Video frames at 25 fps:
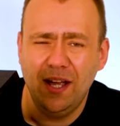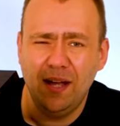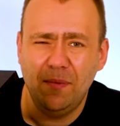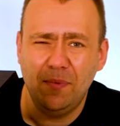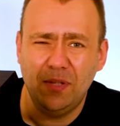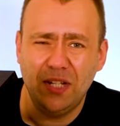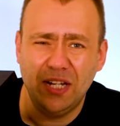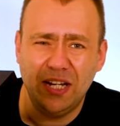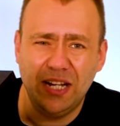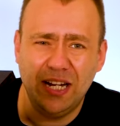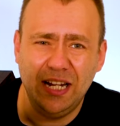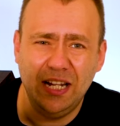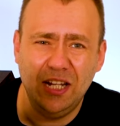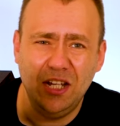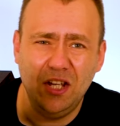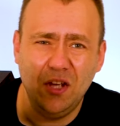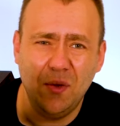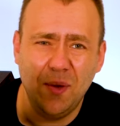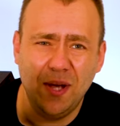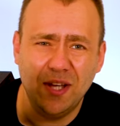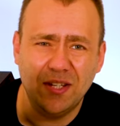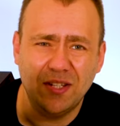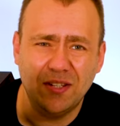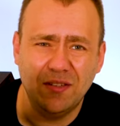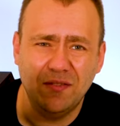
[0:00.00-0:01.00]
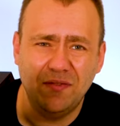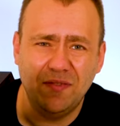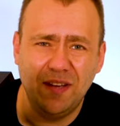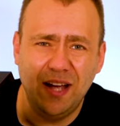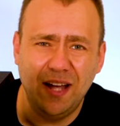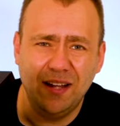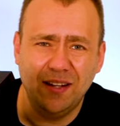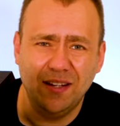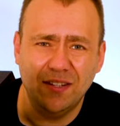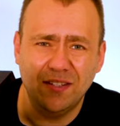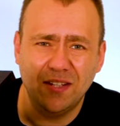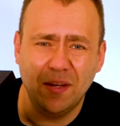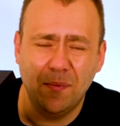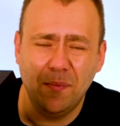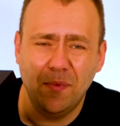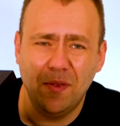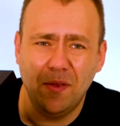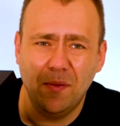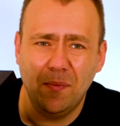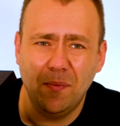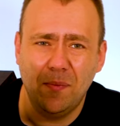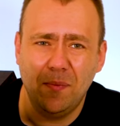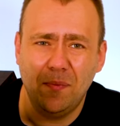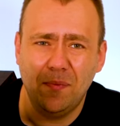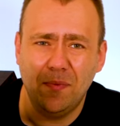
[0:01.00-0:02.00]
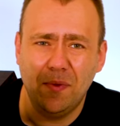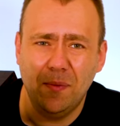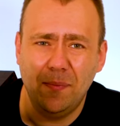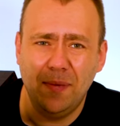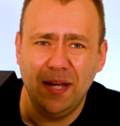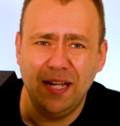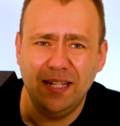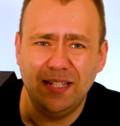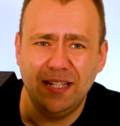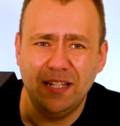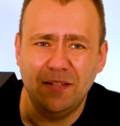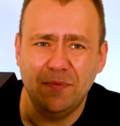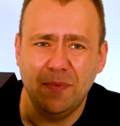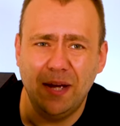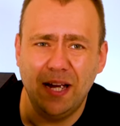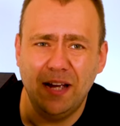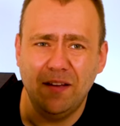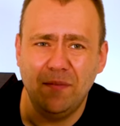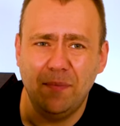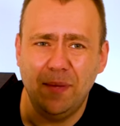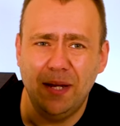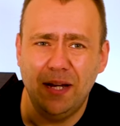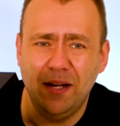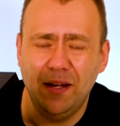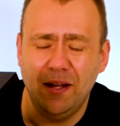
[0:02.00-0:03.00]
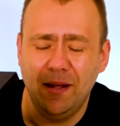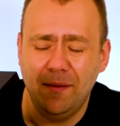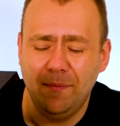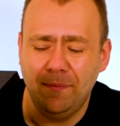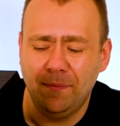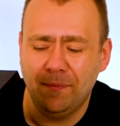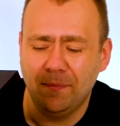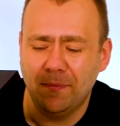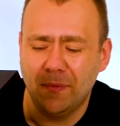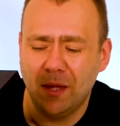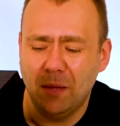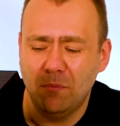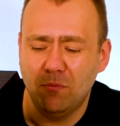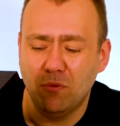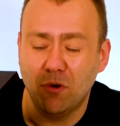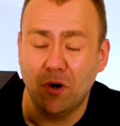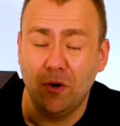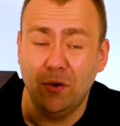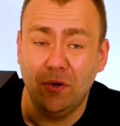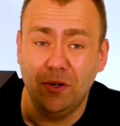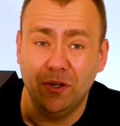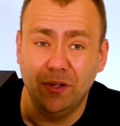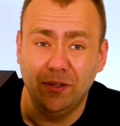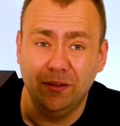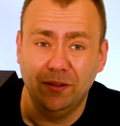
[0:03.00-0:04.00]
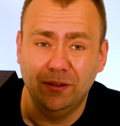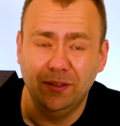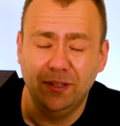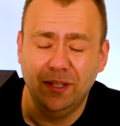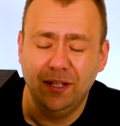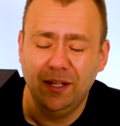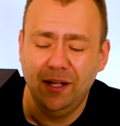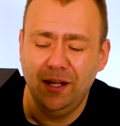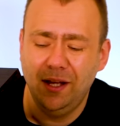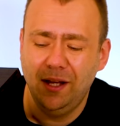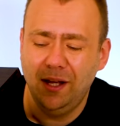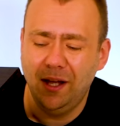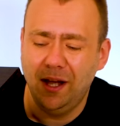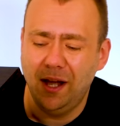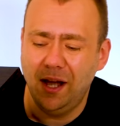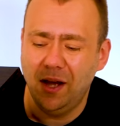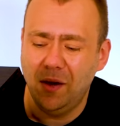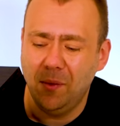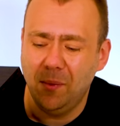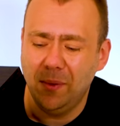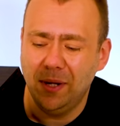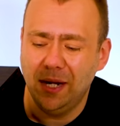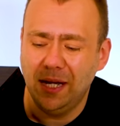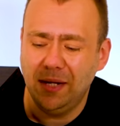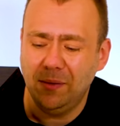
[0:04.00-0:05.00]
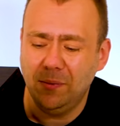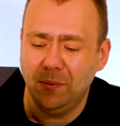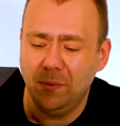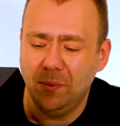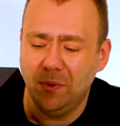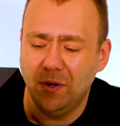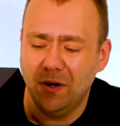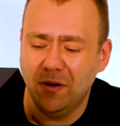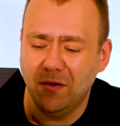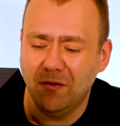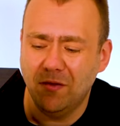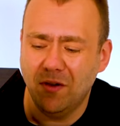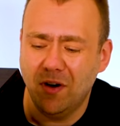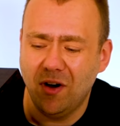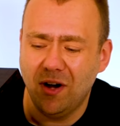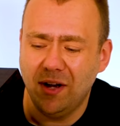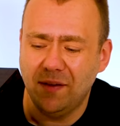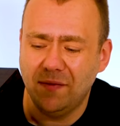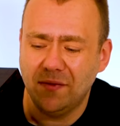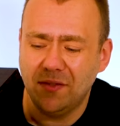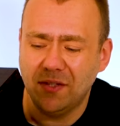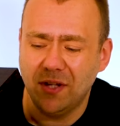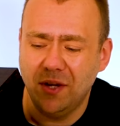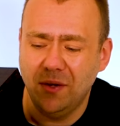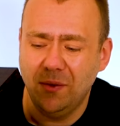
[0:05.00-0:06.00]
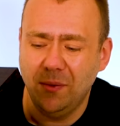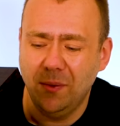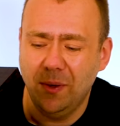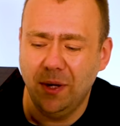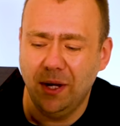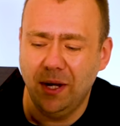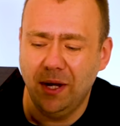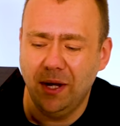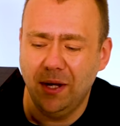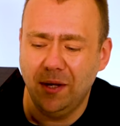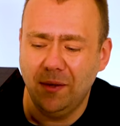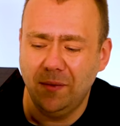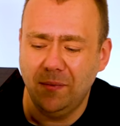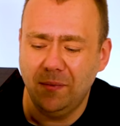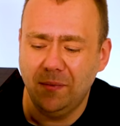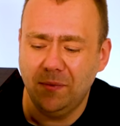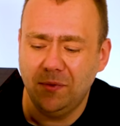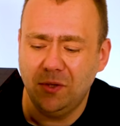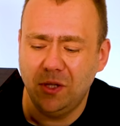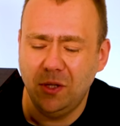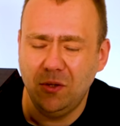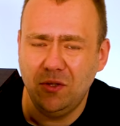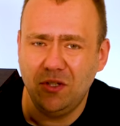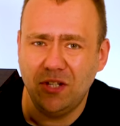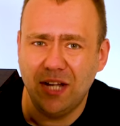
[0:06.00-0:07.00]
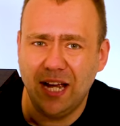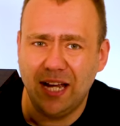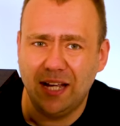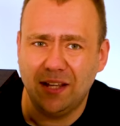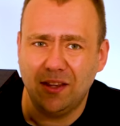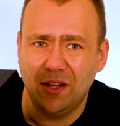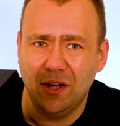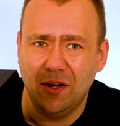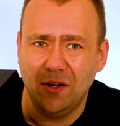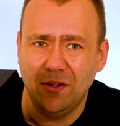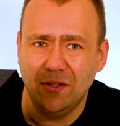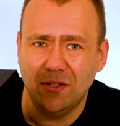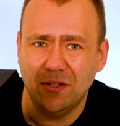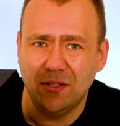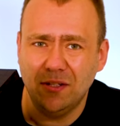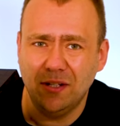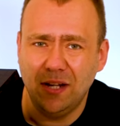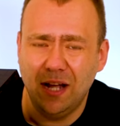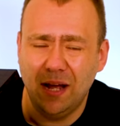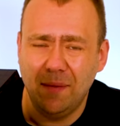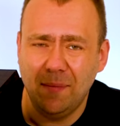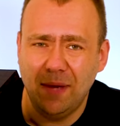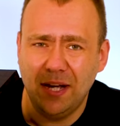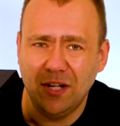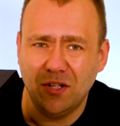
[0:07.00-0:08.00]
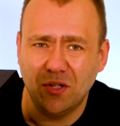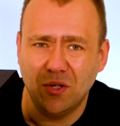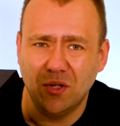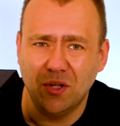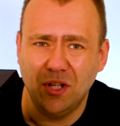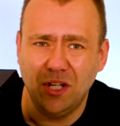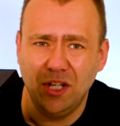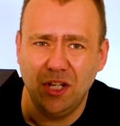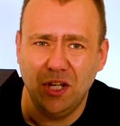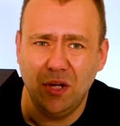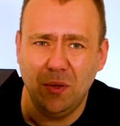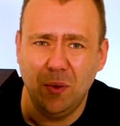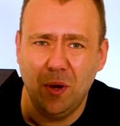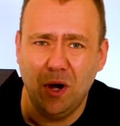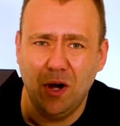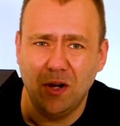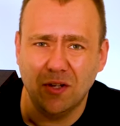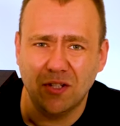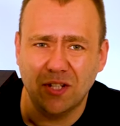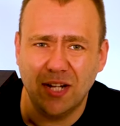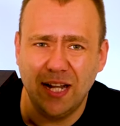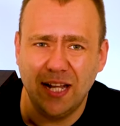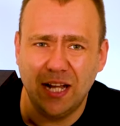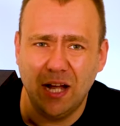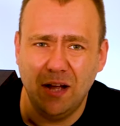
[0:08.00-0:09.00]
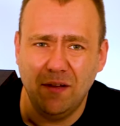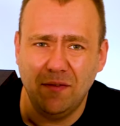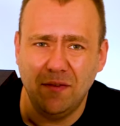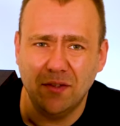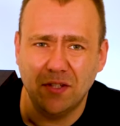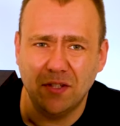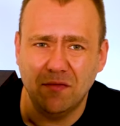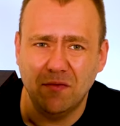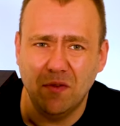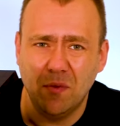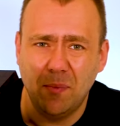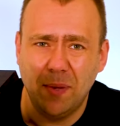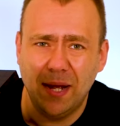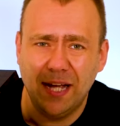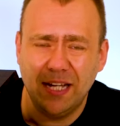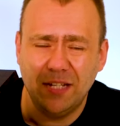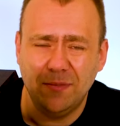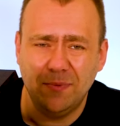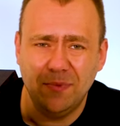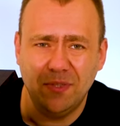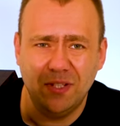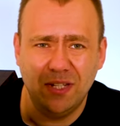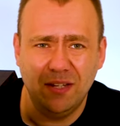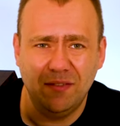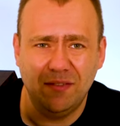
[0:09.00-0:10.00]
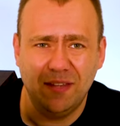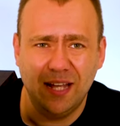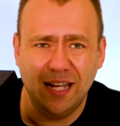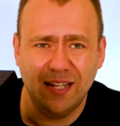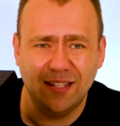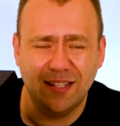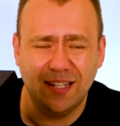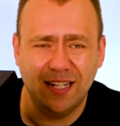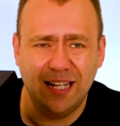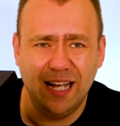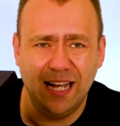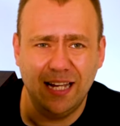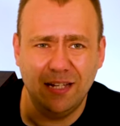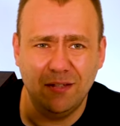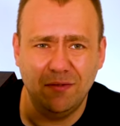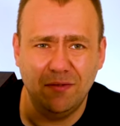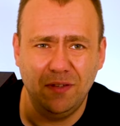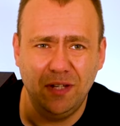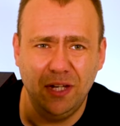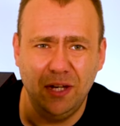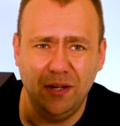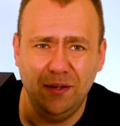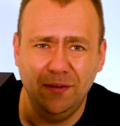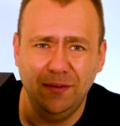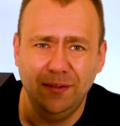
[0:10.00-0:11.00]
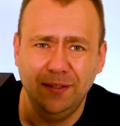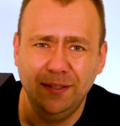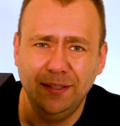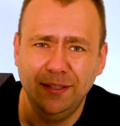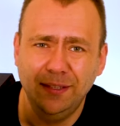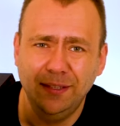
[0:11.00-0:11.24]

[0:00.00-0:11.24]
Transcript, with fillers: particularly in the US, have found that some of the, the pieces may have been um, broken uh, when they were arrived. So uh, do check those and, and make sure that you ask Lego for some replacements if that's the case for you.